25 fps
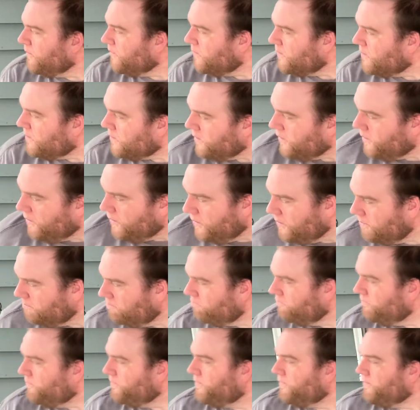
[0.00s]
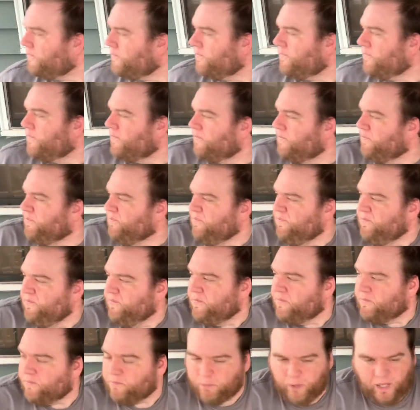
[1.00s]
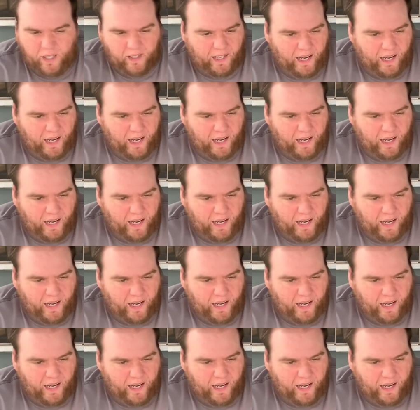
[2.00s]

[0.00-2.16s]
So, about